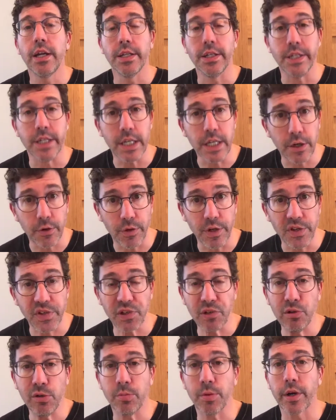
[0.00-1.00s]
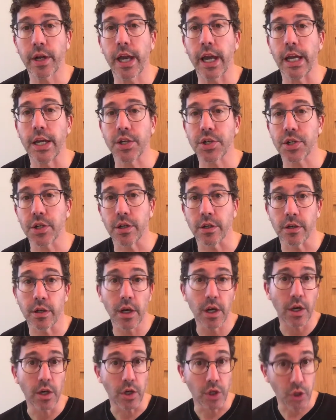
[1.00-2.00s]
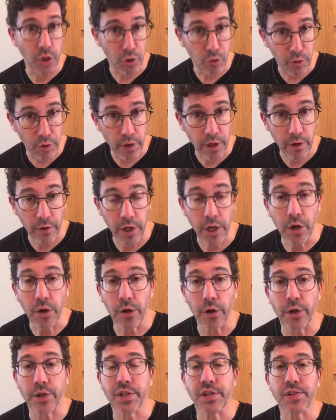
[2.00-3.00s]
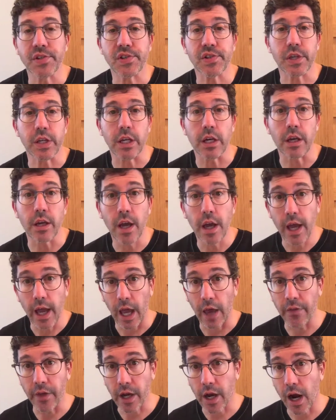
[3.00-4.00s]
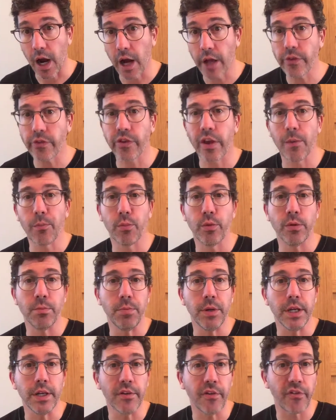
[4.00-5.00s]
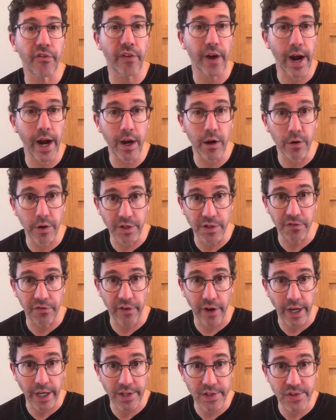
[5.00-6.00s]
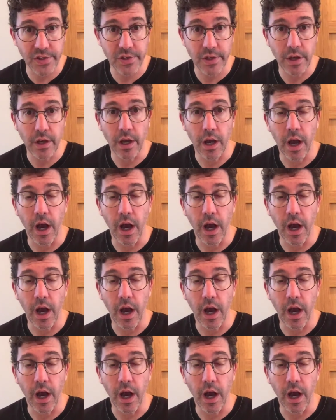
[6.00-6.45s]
decreased lubrication, urinary urgency, and the concept would be to fire a device